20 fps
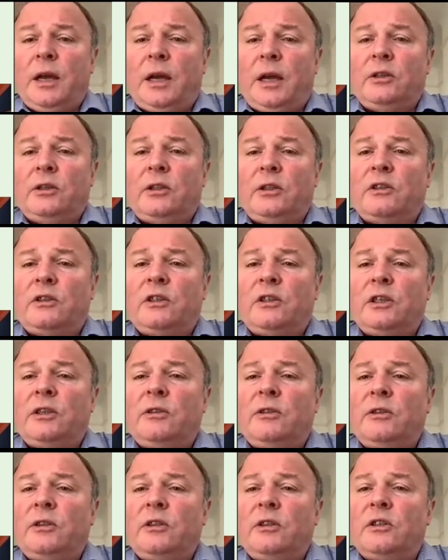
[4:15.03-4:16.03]
And you can see
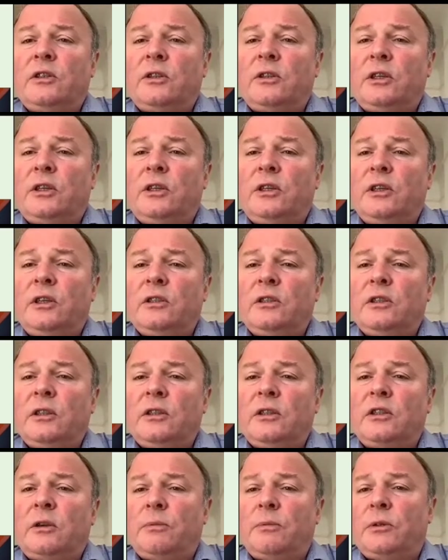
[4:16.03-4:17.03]
that the
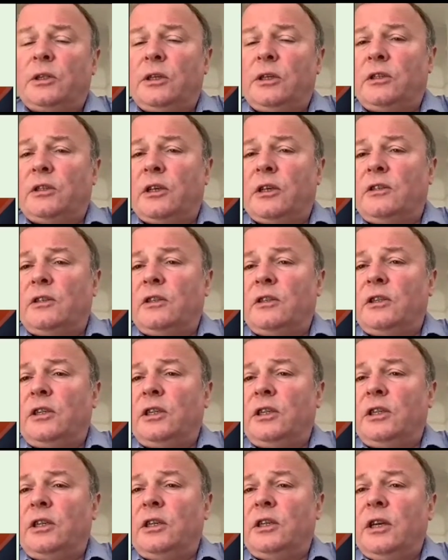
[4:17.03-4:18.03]
subcutaneous
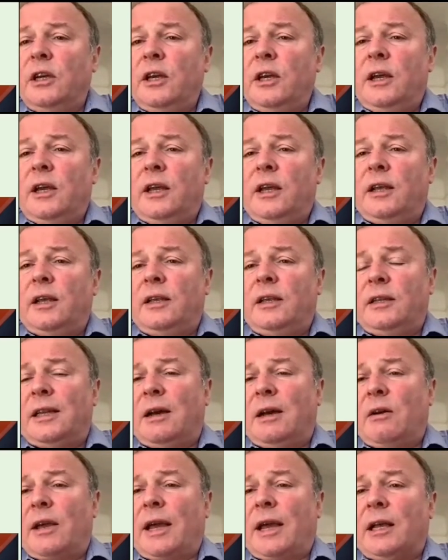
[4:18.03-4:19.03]
ICD
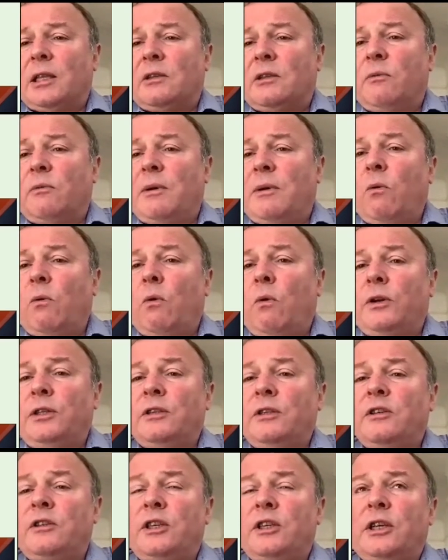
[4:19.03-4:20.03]
now accounts for about 1
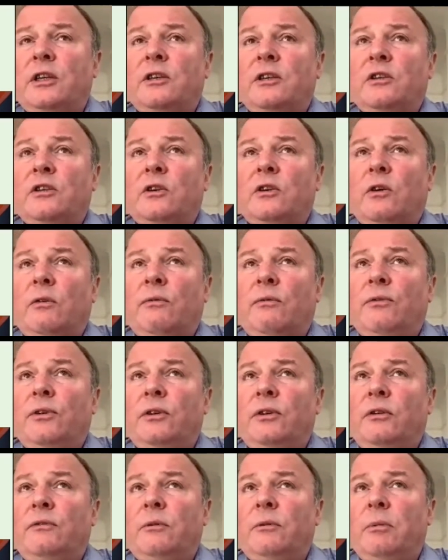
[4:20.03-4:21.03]
in 6 of
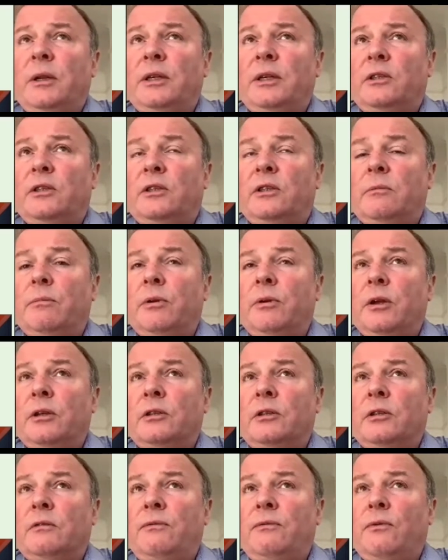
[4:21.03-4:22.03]
the defibrillators
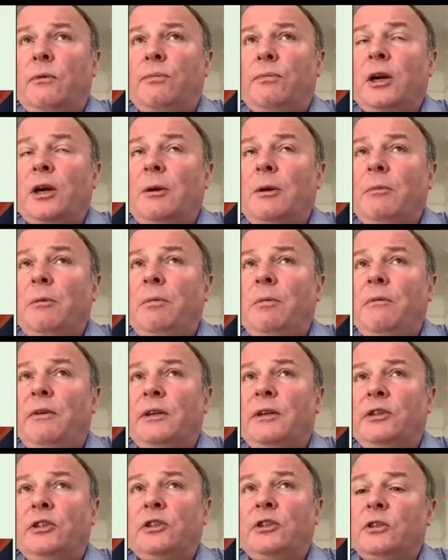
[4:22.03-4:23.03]
implanted for primary
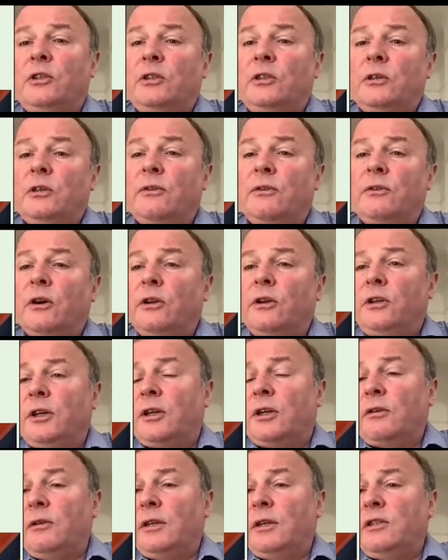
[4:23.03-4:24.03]
prevention of
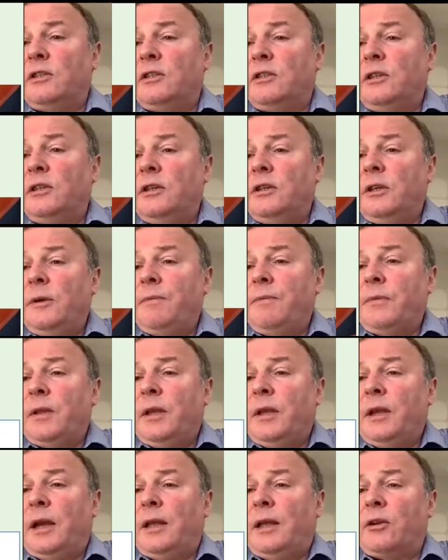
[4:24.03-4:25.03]
cardiac arrest.
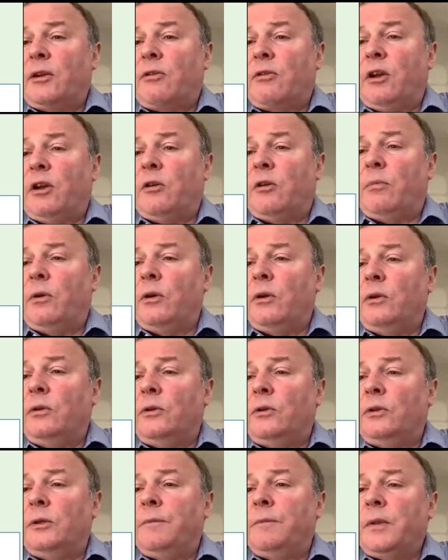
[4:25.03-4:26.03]
And the
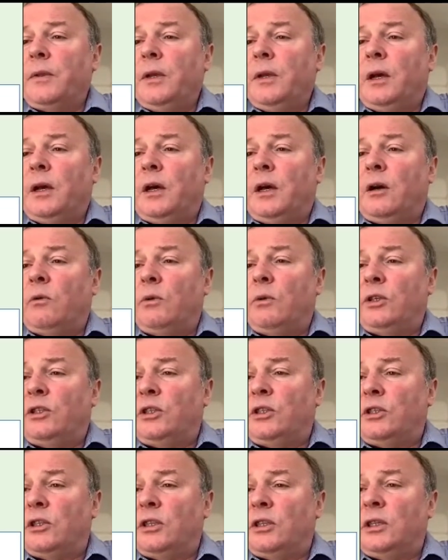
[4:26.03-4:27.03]
cryoballoon,
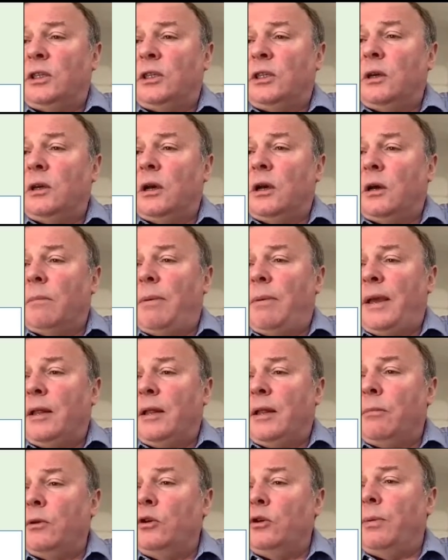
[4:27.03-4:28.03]
which is the
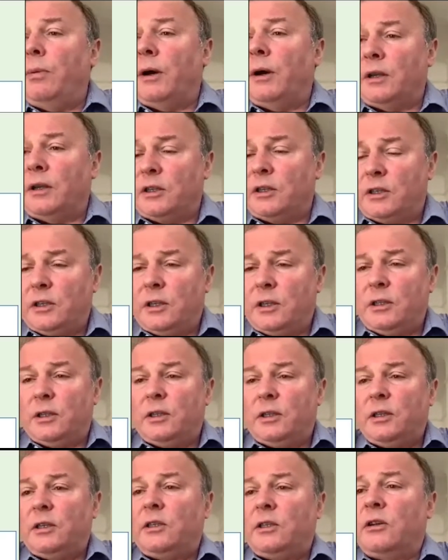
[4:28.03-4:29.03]
pale blue bars in
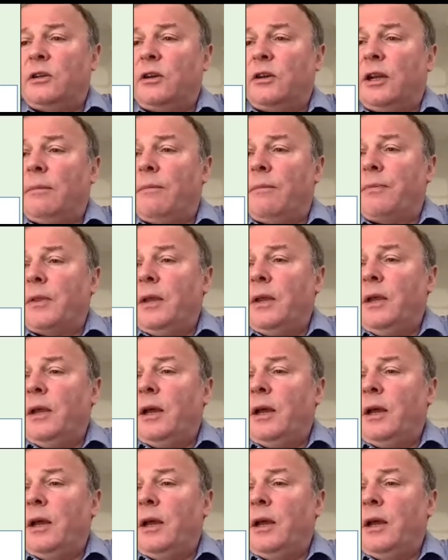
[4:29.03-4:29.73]
this histogram,